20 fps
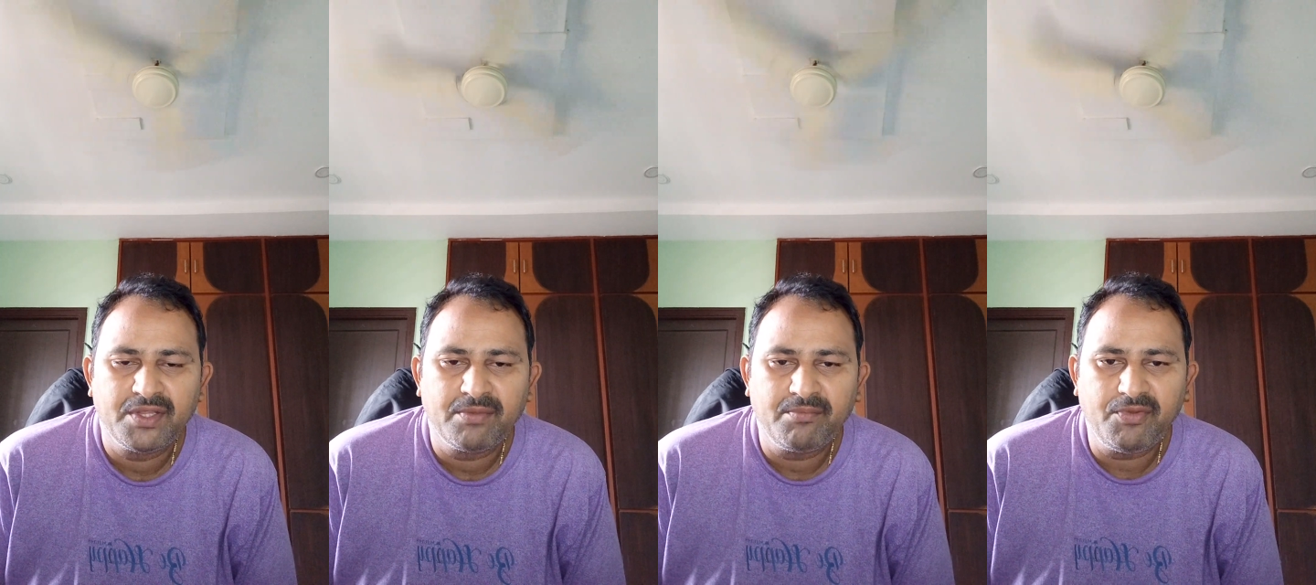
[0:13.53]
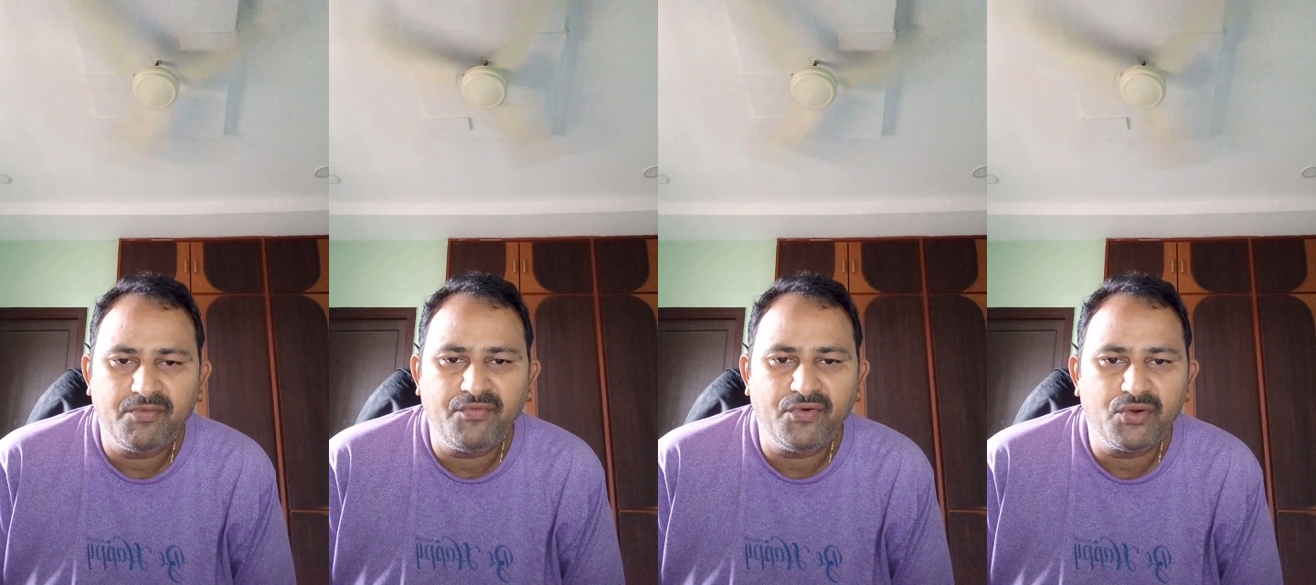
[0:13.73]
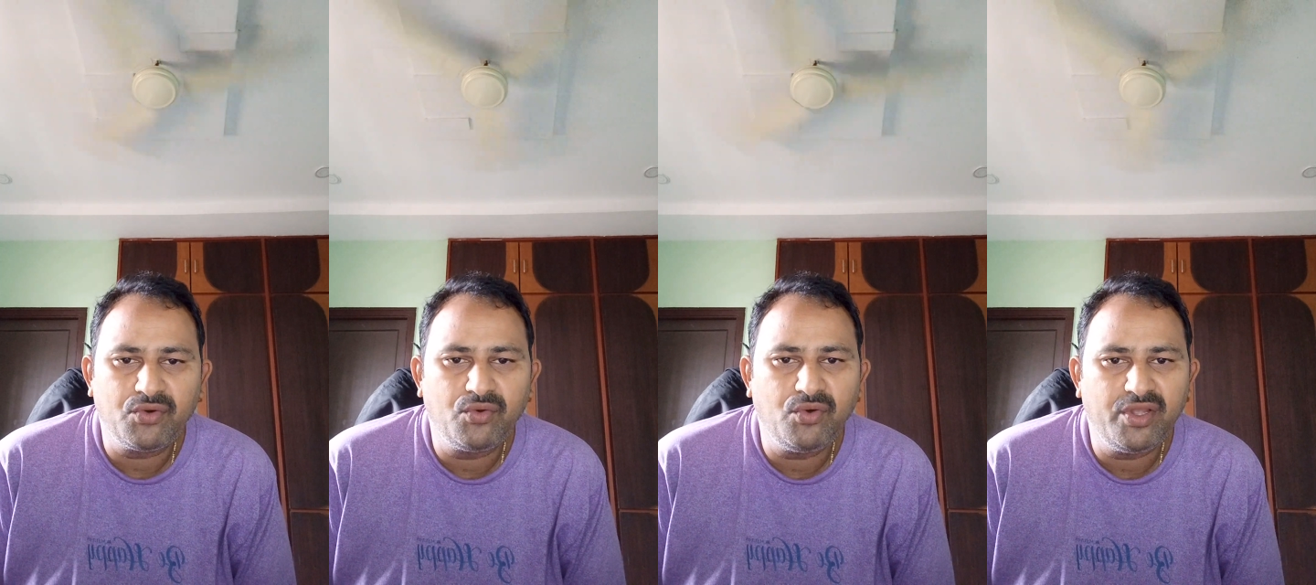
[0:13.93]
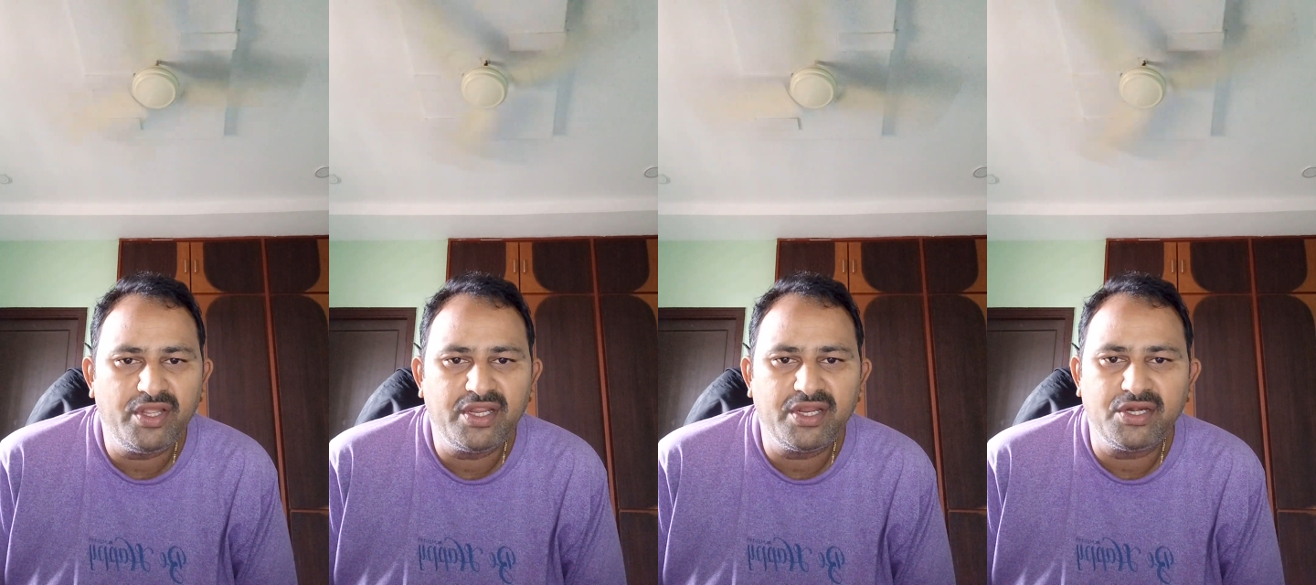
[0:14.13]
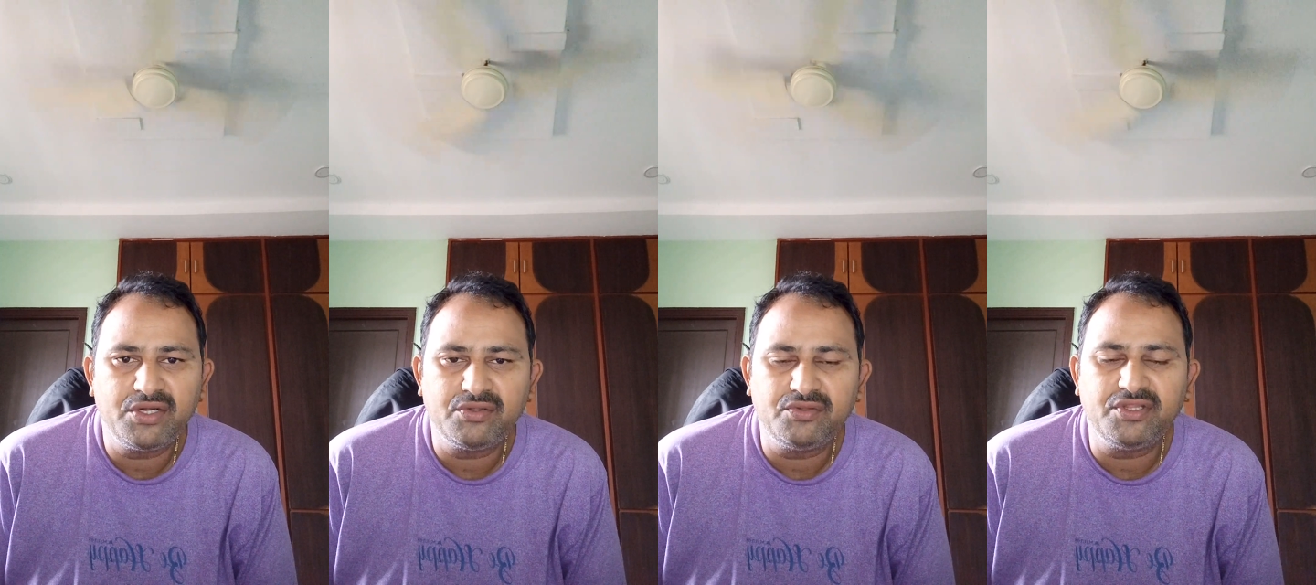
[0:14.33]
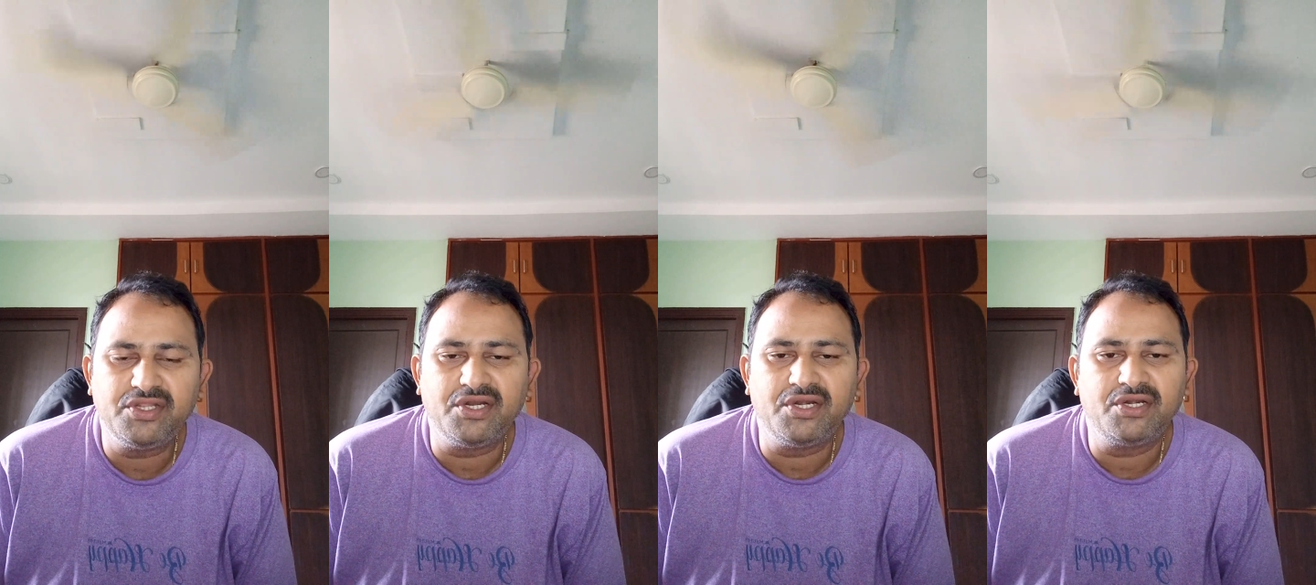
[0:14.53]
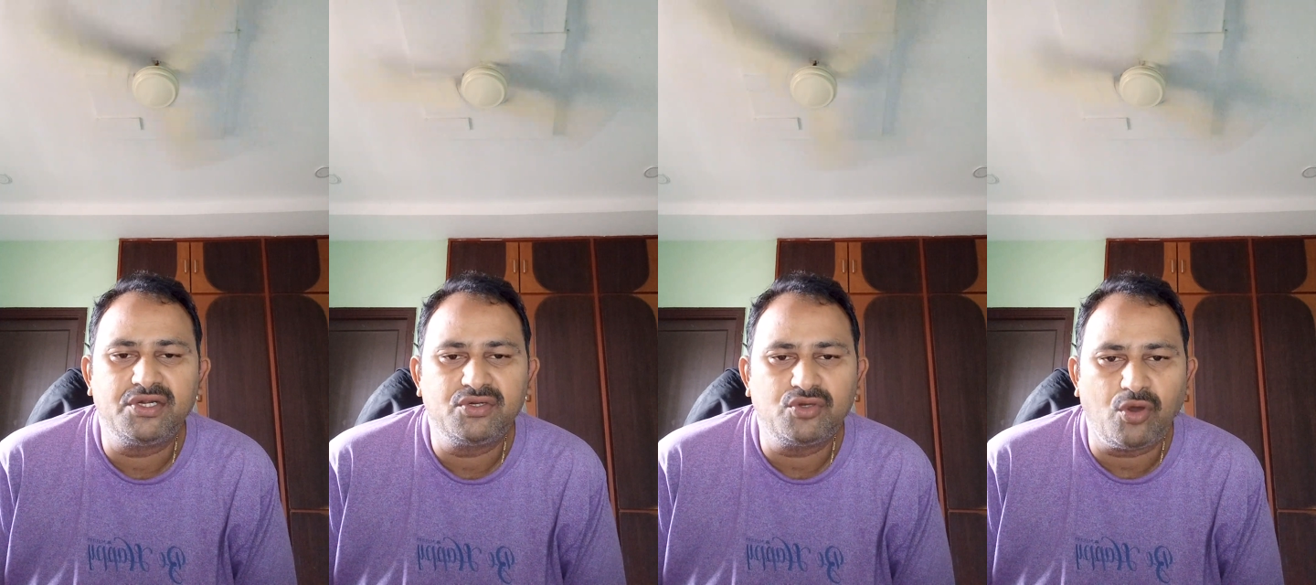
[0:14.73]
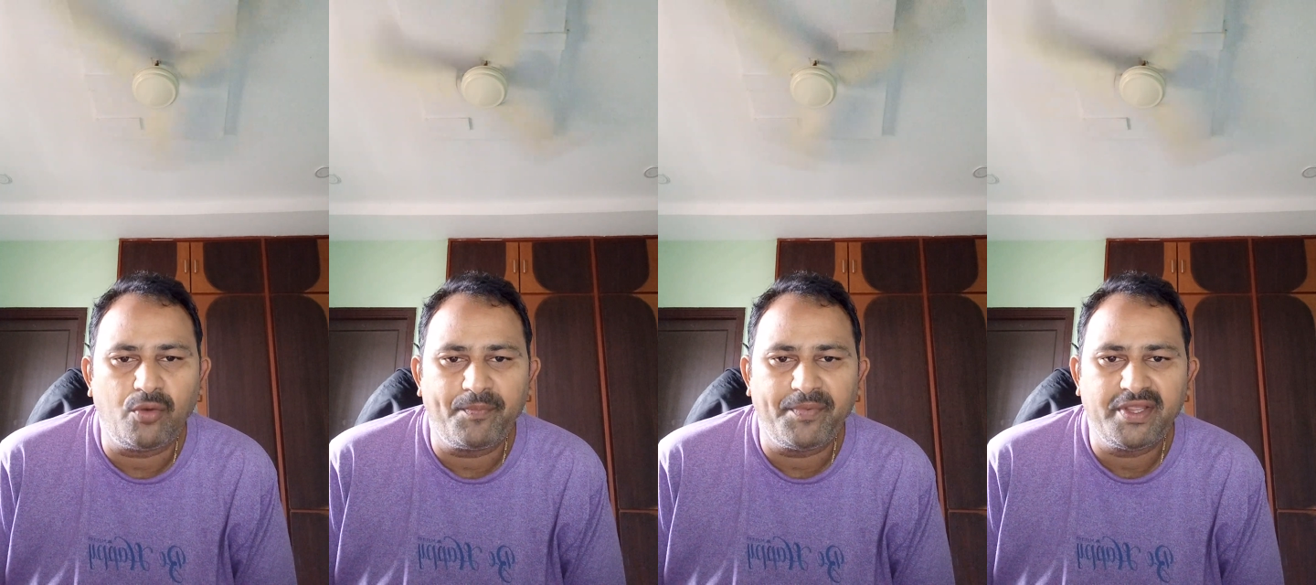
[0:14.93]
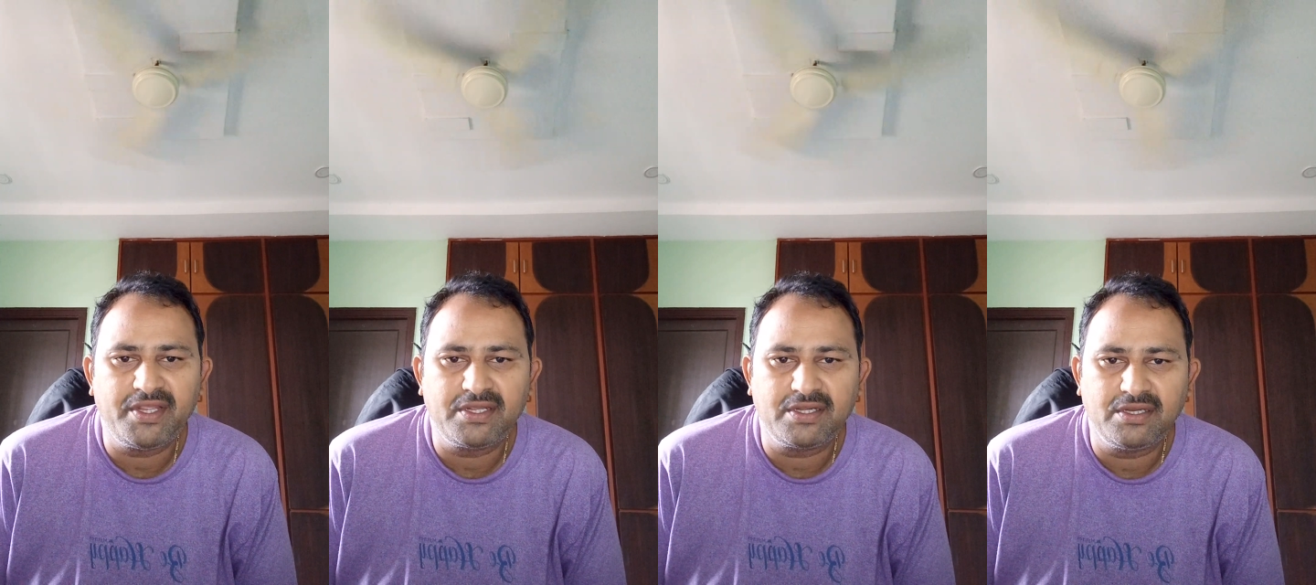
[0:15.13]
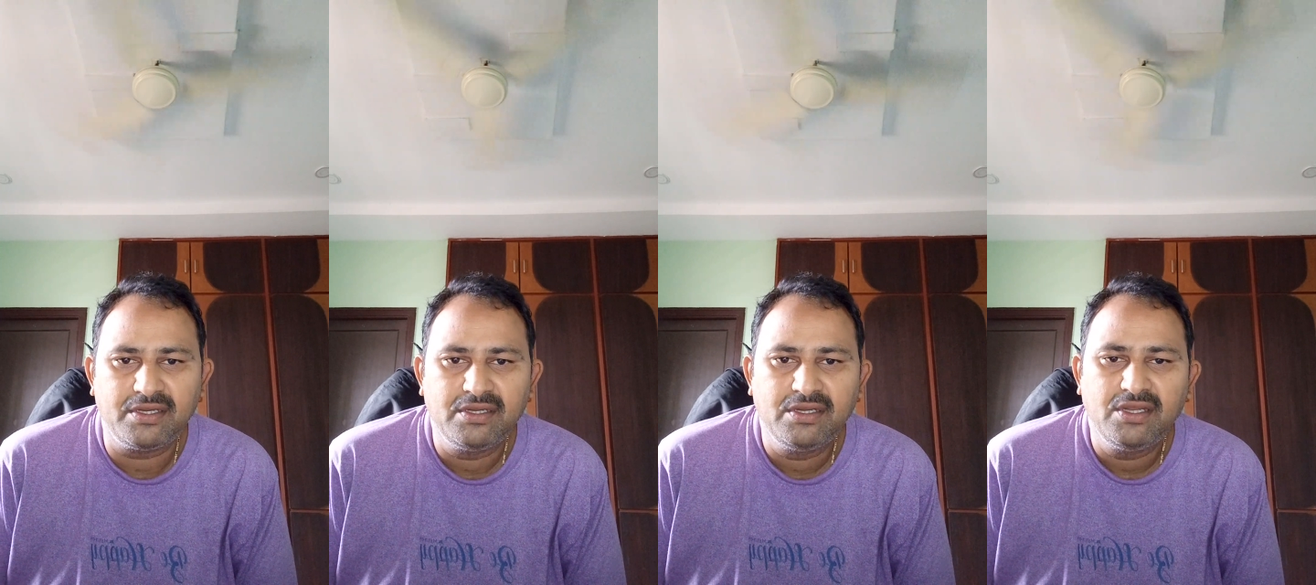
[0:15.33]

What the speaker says: Before going into the topic,